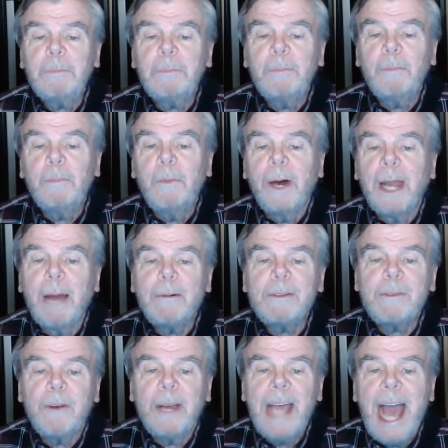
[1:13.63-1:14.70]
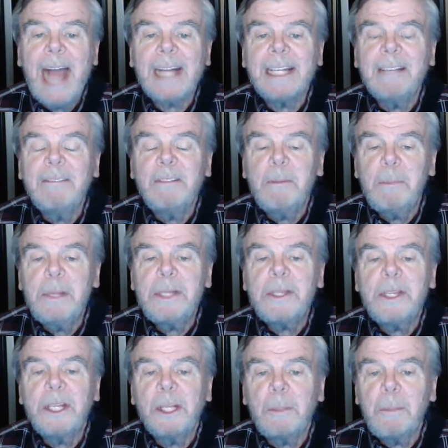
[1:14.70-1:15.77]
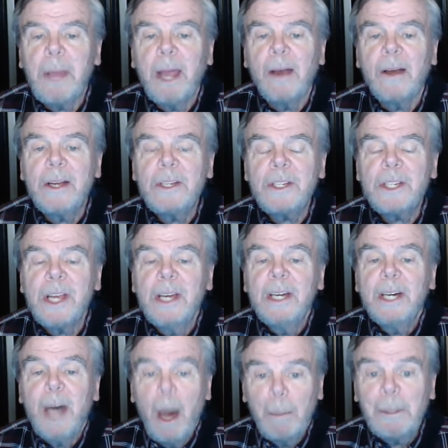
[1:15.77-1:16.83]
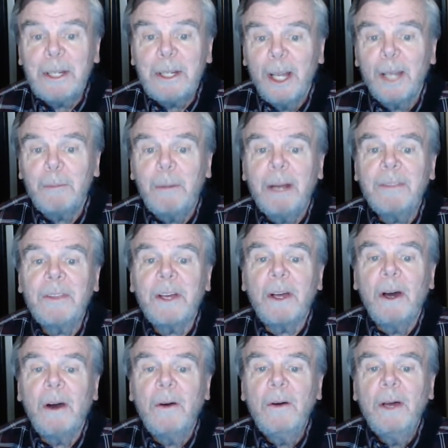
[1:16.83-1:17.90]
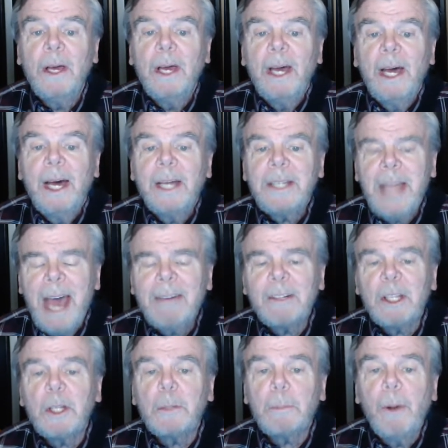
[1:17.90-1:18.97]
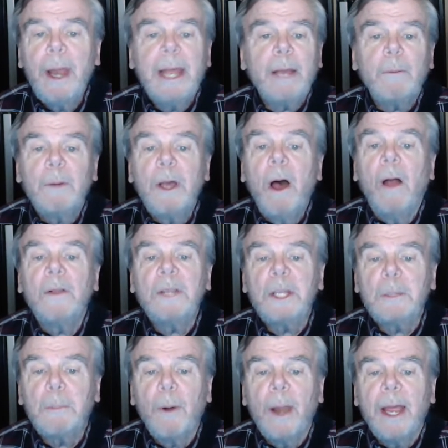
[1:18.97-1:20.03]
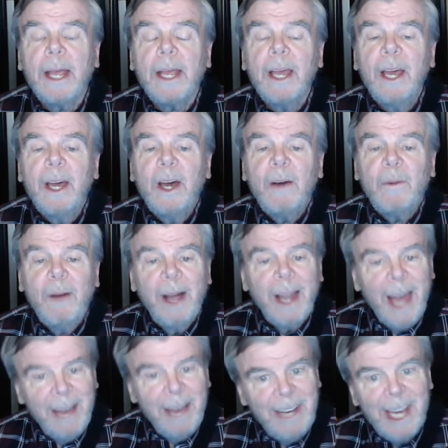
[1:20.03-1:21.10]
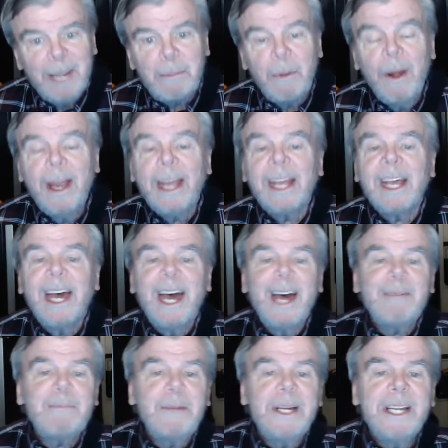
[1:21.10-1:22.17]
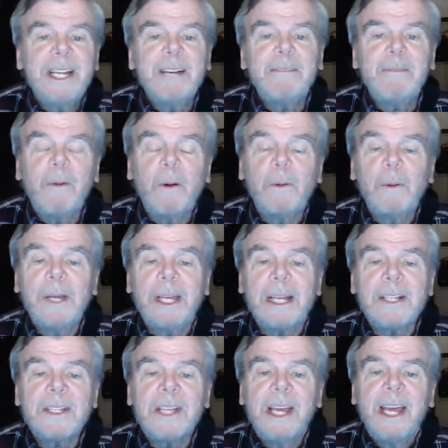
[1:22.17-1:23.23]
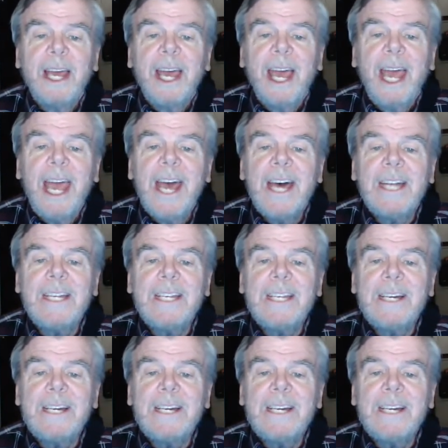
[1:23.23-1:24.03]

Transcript: when I was very active and busy in the parish up until a month ago, to have a little break. We all need a break. Well, I've had a break. I've been here 4 weeks and